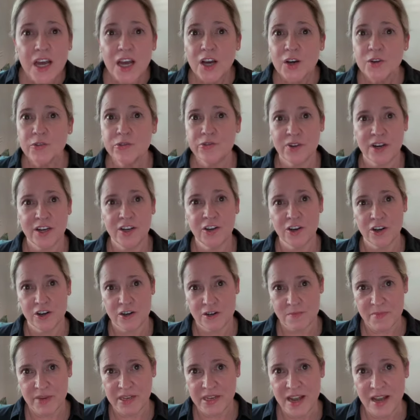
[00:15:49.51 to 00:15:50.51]

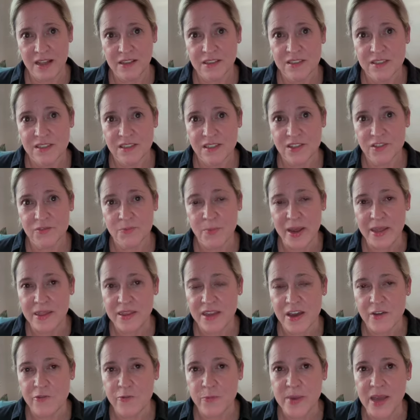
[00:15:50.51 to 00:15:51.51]
firearm analysis by
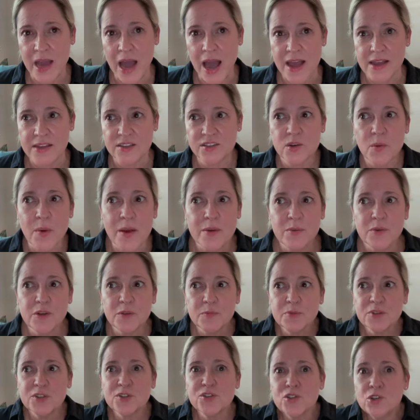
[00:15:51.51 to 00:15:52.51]
the FBI. So I would
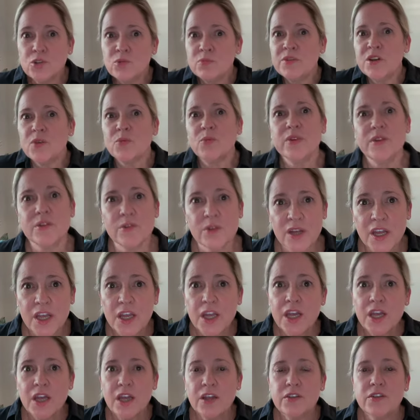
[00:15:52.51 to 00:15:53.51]
have presumed that
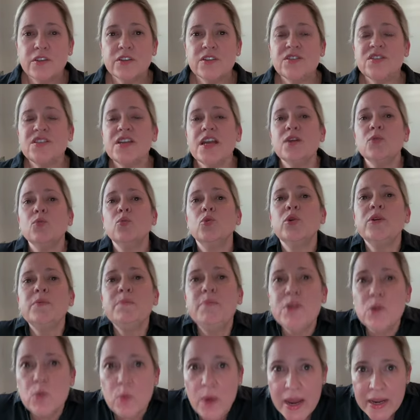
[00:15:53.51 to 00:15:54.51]
the state would
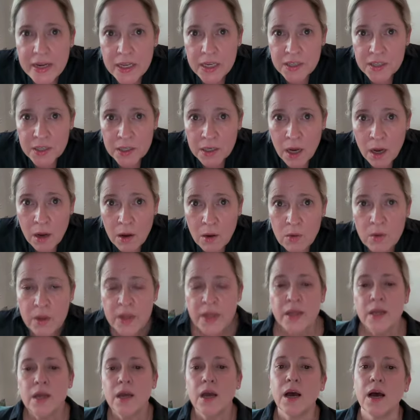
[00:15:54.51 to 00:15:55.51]
be ready to go.
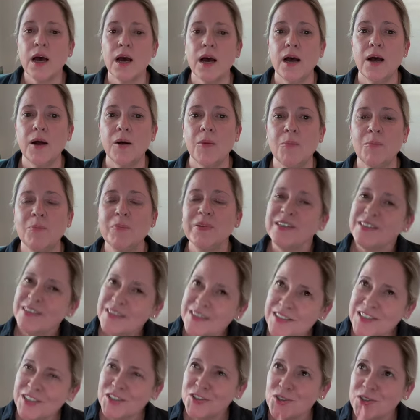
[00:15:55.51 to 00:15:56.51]
But
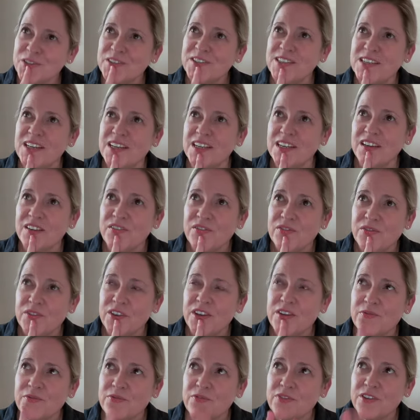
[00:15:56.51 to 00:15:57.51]
that's interesting.
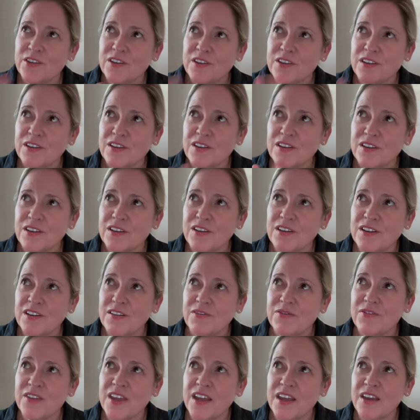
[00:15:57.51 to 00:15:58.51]
If
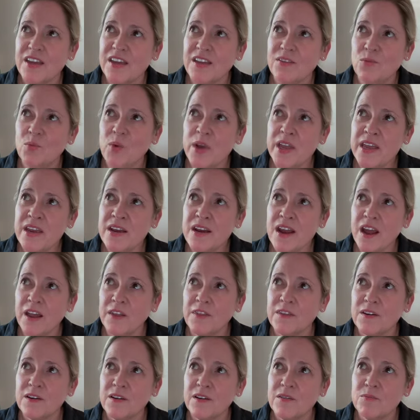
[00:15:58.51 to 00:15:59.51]
they win
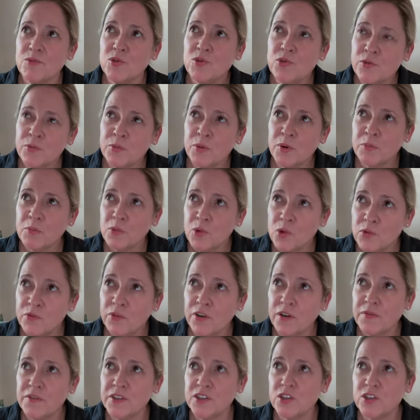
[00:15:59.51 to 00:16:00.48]
on the removal of the